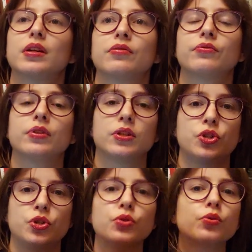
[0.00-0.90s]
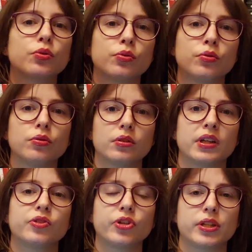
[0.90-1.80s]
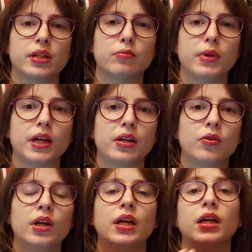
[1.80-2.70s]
As you could understand by now,